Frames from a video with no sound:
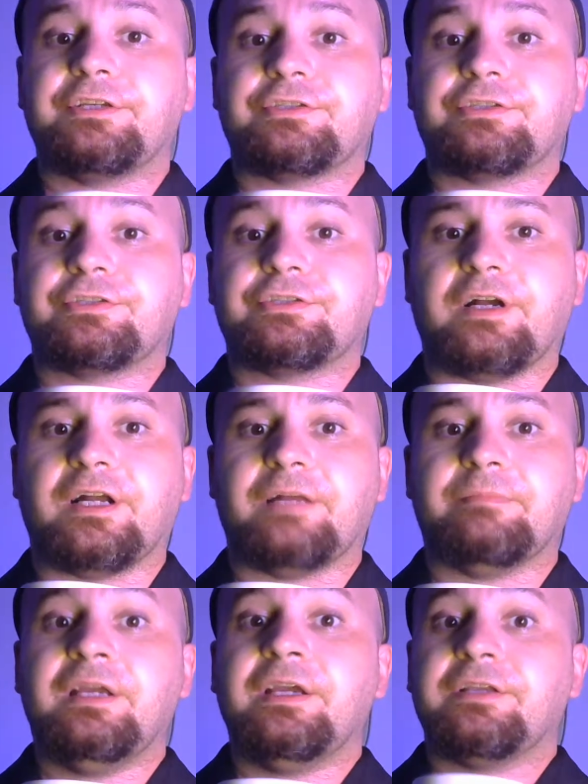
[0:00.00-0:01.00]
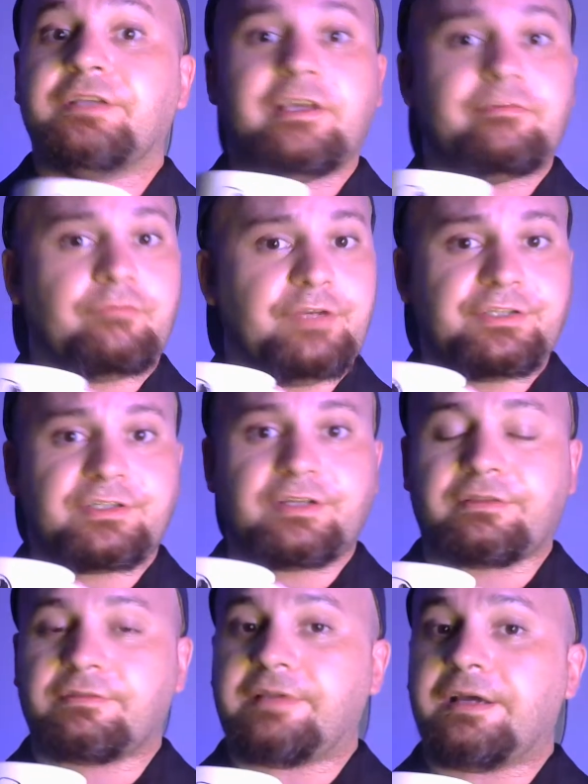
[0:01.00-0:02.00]
True Crime. They've reached
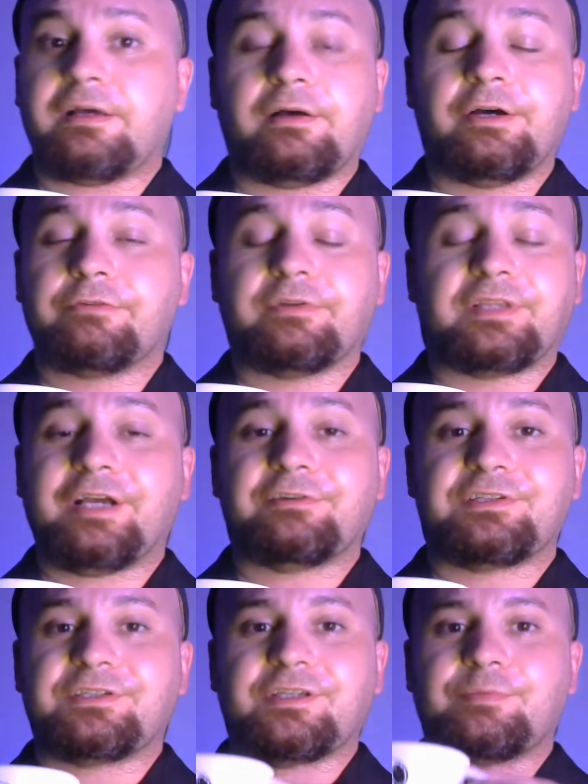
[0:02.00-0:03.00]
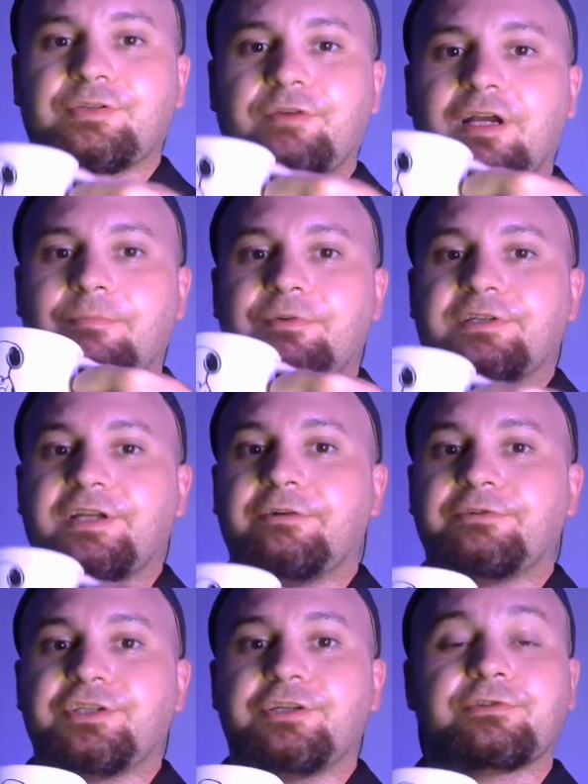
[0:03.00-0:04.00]
100,000 subscribers now.
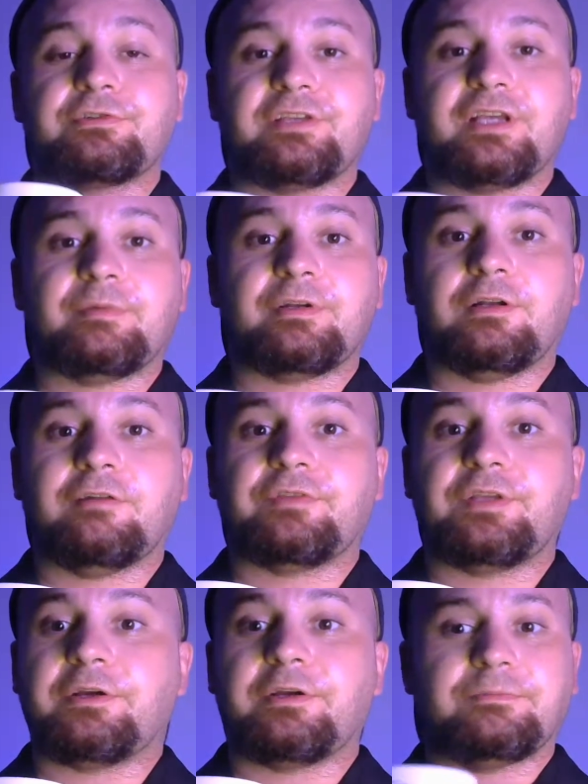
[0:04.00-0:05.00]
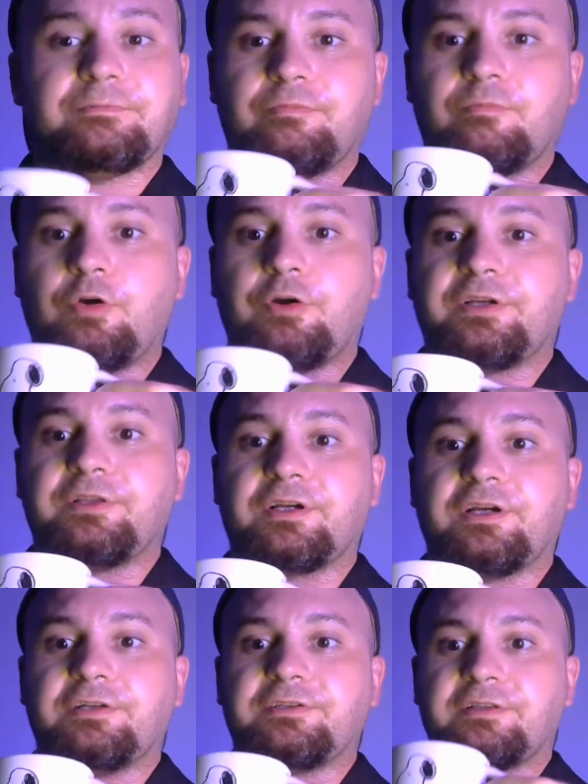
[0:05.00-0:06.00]
Cheers to them and all of their work and the
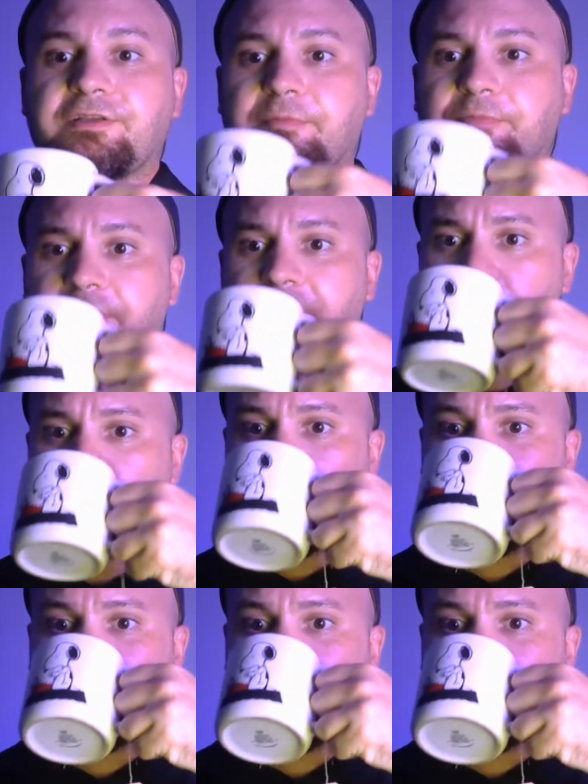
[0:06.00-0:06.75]
content they put out.